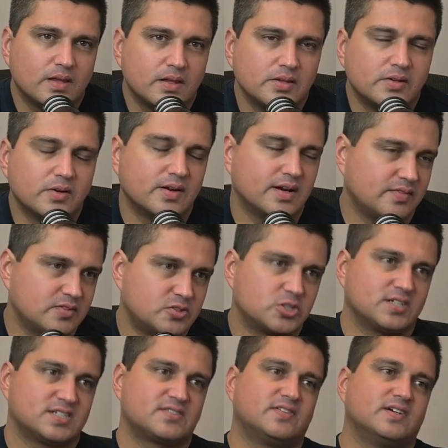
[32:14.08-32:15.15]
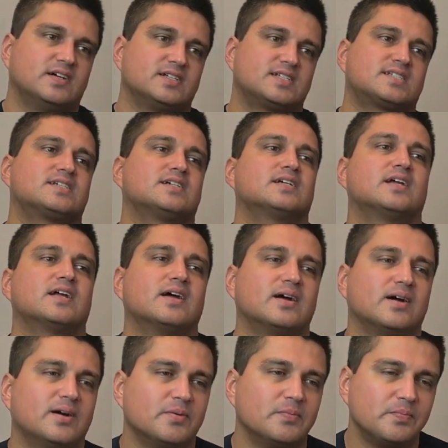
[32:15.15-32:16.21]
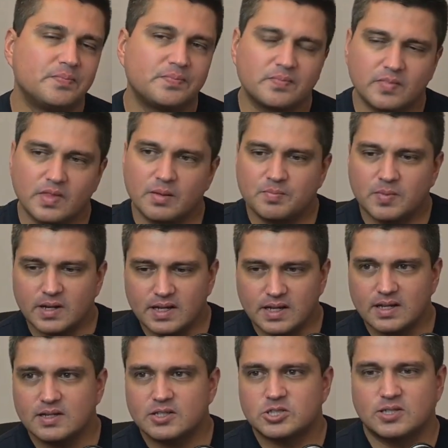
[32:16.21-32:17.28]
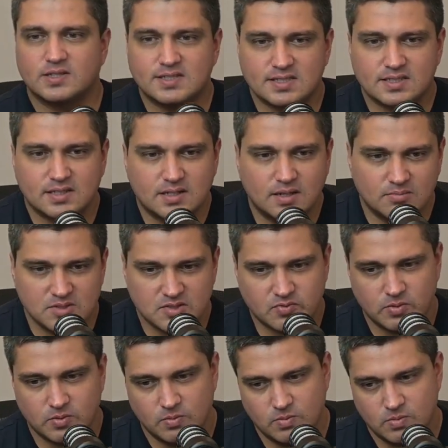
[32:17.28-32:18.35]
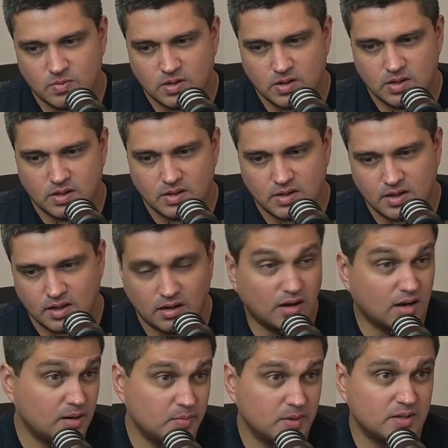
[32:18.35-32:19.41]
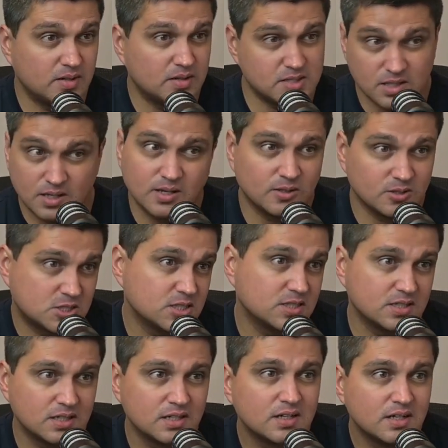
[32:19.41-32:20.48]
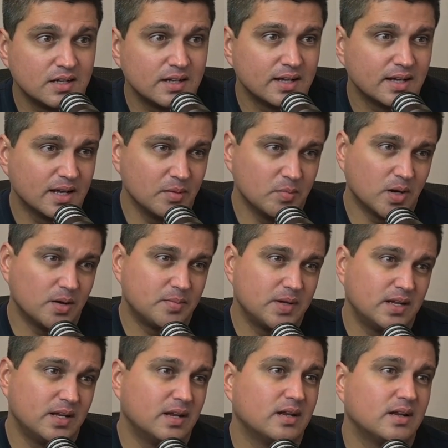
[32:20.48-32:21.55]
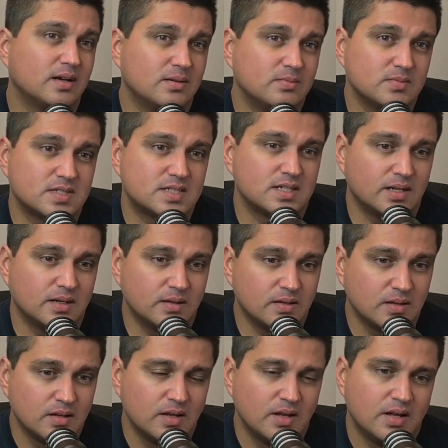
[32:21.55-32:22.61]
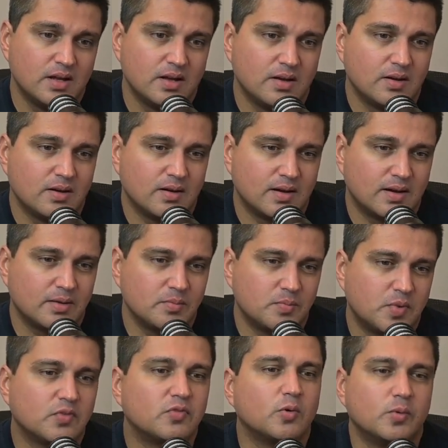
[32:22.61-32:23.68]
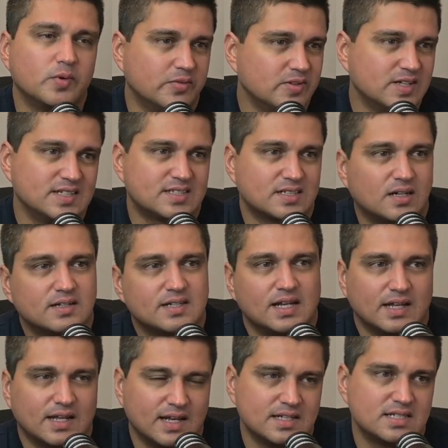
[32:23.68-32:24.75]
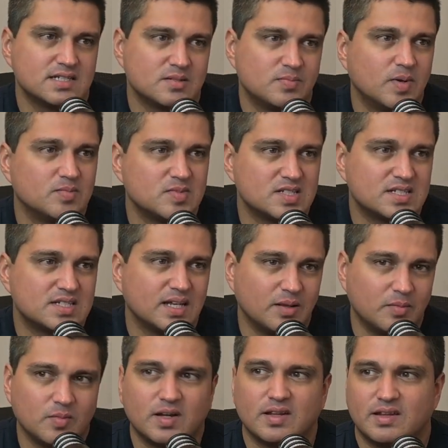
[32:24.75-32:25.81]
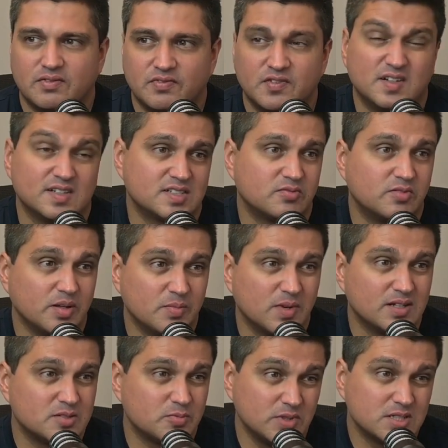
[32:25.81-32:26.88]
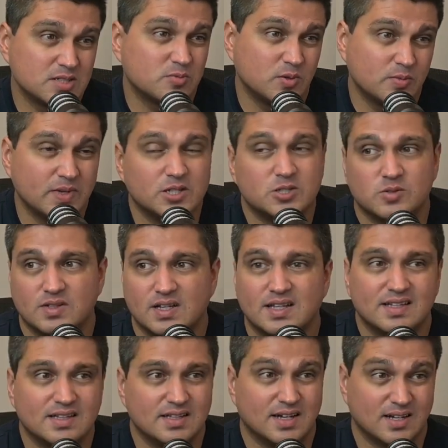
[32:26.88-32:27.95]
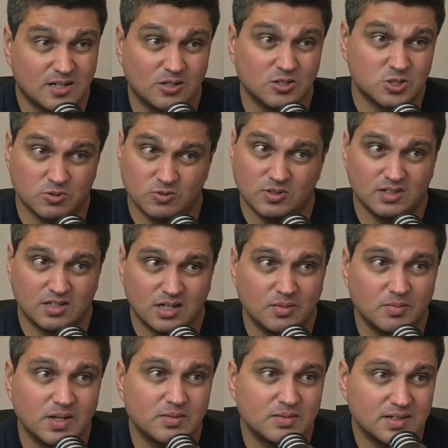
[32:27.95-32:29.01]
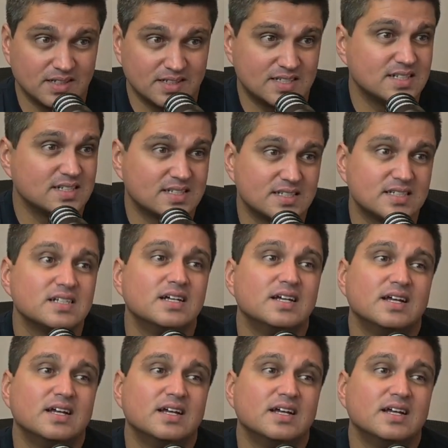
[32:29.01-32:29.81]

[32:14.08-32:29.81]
have the trust first, but trust comes from alignment to culture. Yeah, in my opinion. So. Like before we really start delegating to members of the team, like that first 3 months, we just want to make sure that cultural alignment exists.